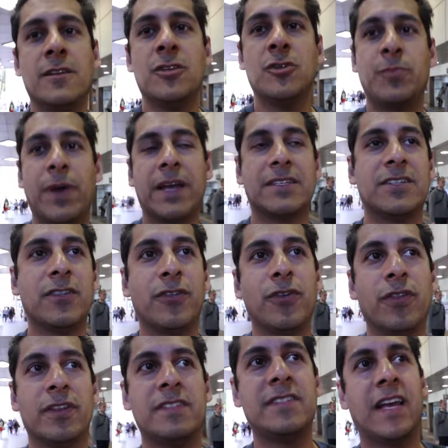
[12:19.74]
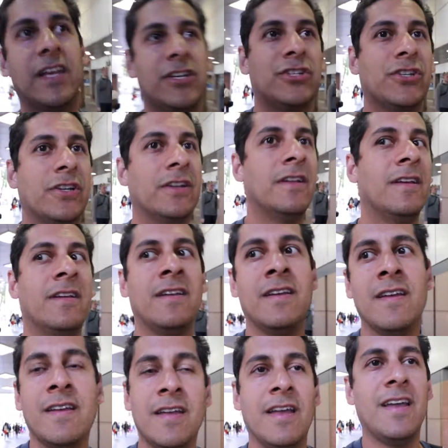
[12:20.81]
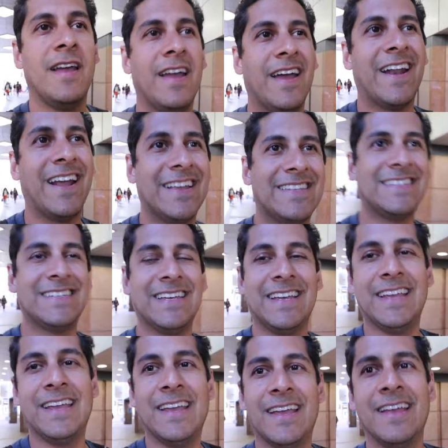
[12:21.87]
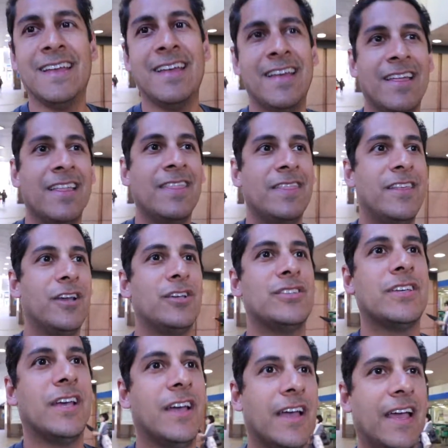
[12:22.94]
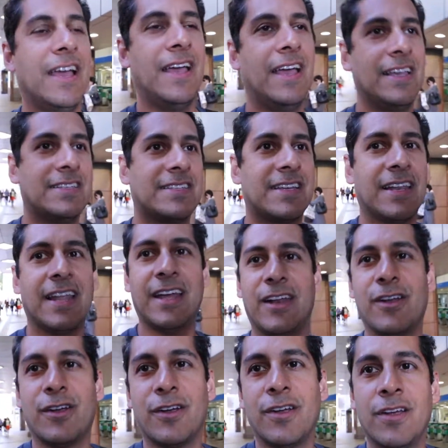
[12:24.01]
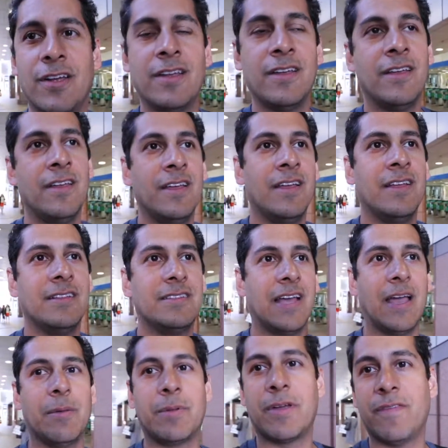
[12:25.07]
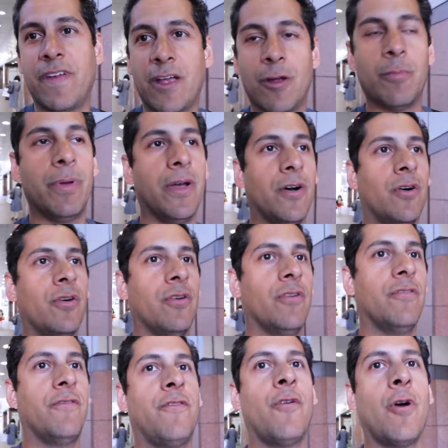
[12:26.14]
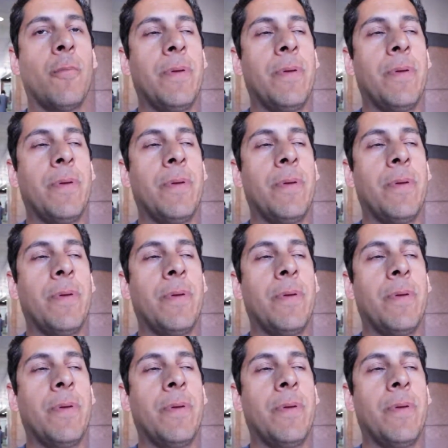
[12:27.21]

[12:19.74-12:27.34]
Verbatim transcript: Just passing through the station and I see there's a escalator type conveyor belt for